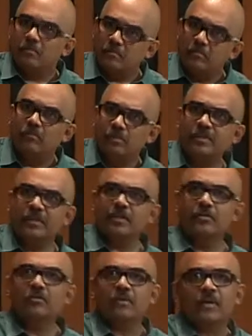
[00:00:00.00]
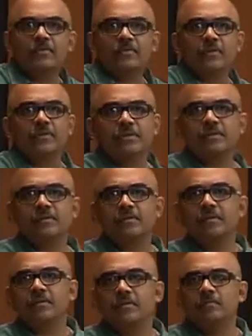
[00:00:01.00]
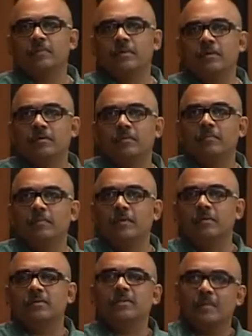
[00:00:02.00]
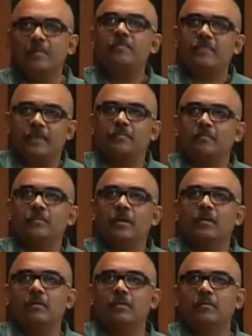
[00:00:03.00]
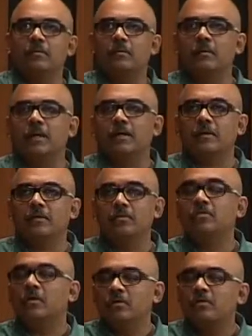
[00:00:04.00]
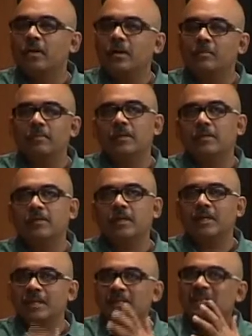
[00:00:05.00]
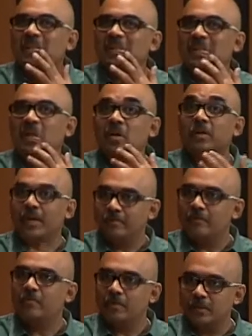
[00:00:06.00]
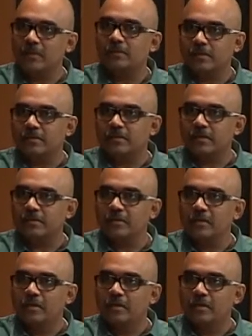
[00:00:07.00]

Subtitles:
Which they do, right? For instance, some of them, you can't, I mean, again, CSR, not everyone does it, right?